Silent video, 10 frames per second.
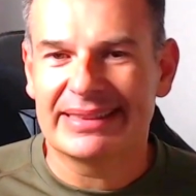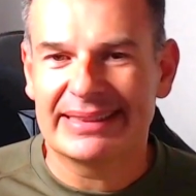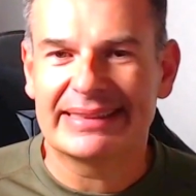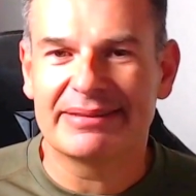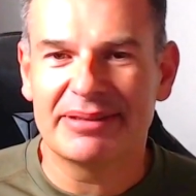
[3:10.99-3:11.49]

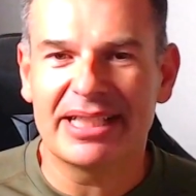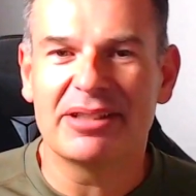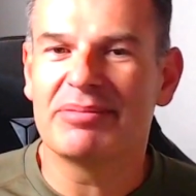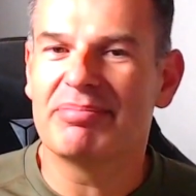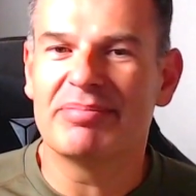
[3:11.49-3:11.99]
we are
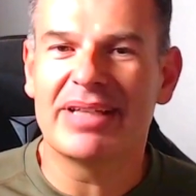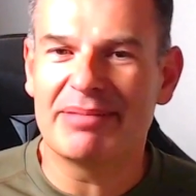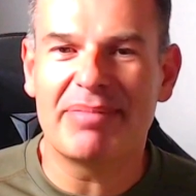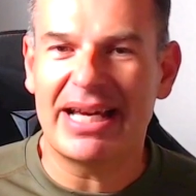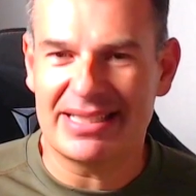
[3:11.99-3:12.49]
not
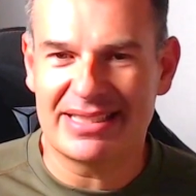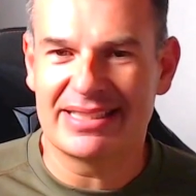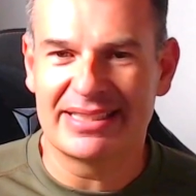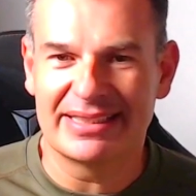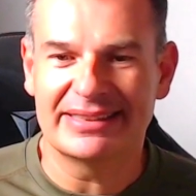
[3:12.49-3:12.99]
at best
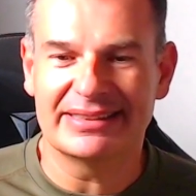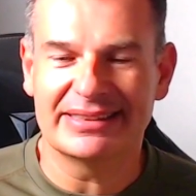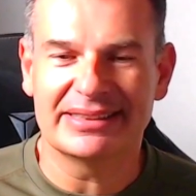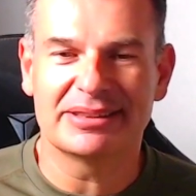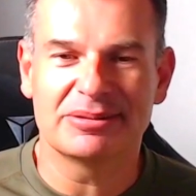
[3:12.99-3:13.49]

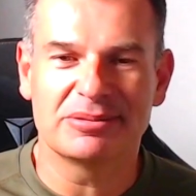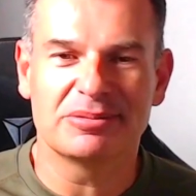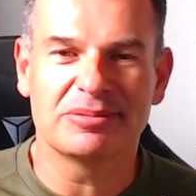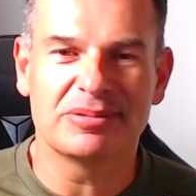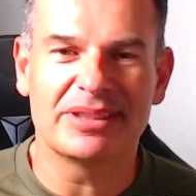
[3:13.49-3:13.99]

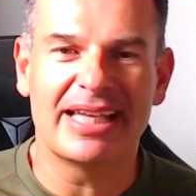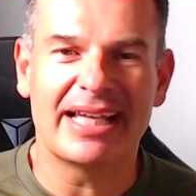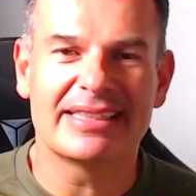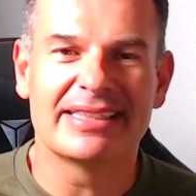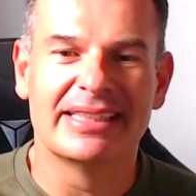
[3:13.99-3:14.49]
with that.